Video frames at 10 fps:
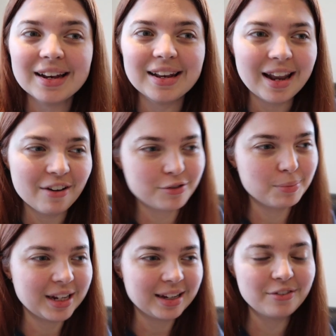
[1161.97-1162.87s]
left
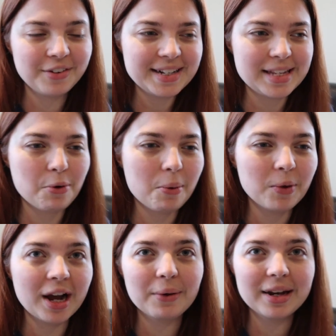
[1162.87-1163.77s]
me facing one
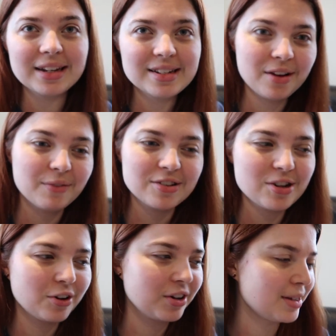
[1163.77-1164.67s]
way when he turned around
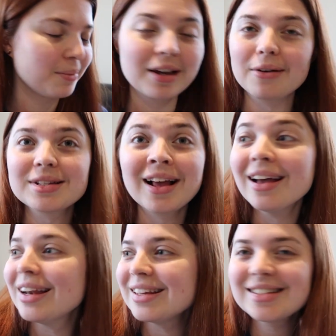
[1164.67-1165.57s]
to look at something. I was
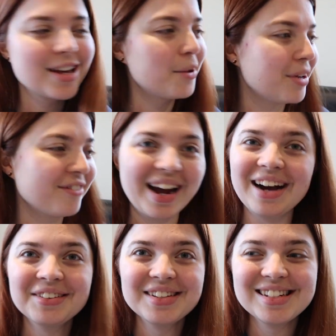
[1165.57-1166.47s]
like, at least turn me
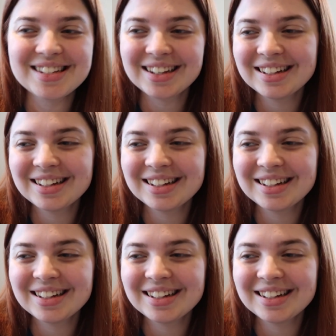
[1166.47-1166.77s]
around.